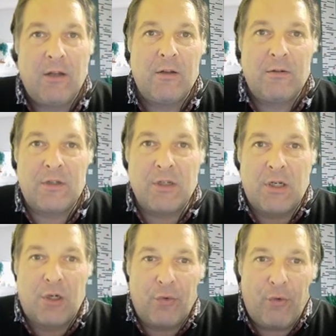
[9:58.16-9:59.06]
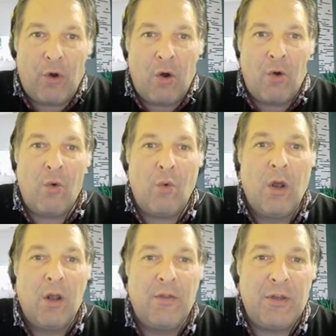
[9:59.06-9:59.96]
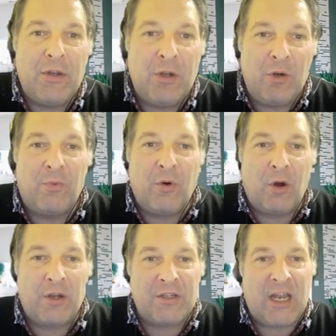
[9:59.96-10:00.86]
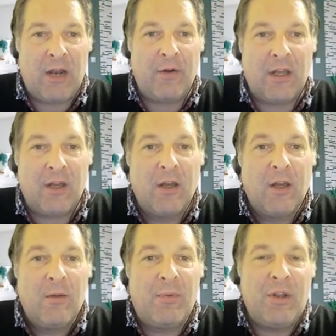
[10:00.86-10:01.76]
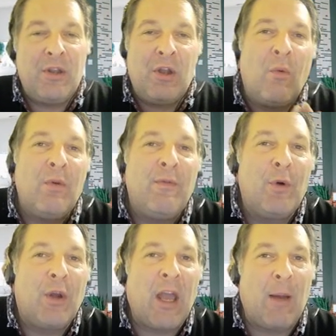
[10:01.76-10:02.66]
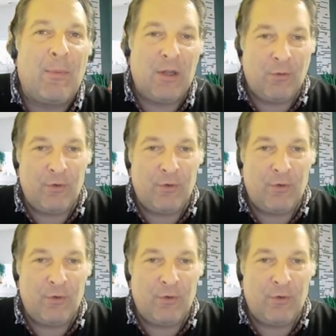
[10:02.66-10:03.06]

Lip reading: to grow the new Broca's area, but not with vocabulary